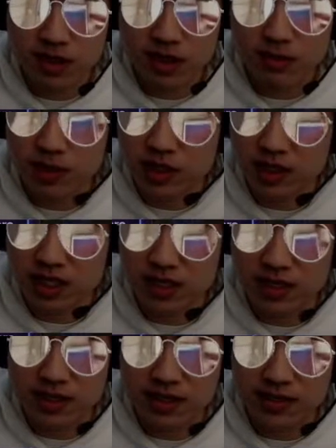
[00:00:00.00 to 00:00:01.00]

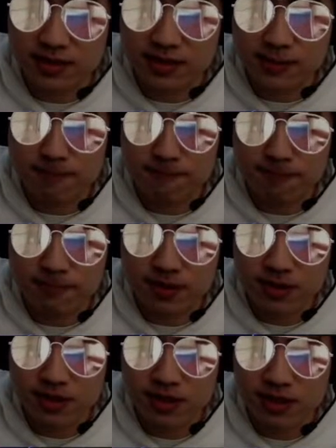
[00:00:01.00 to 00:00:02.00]
ability is
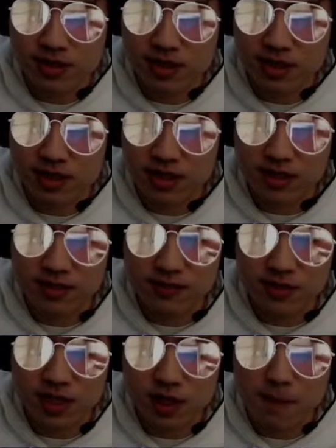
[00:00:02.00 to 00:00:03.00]
the
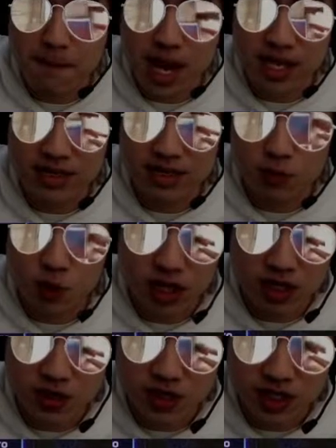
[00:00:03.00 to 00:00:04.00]
minus
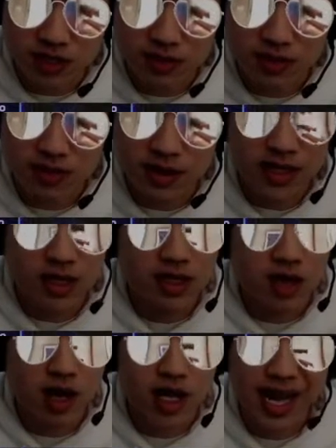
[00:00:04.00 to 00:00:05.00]
100 heal
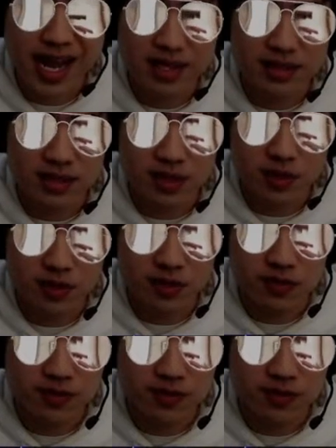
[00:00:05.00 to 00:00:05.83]
on Anna's W.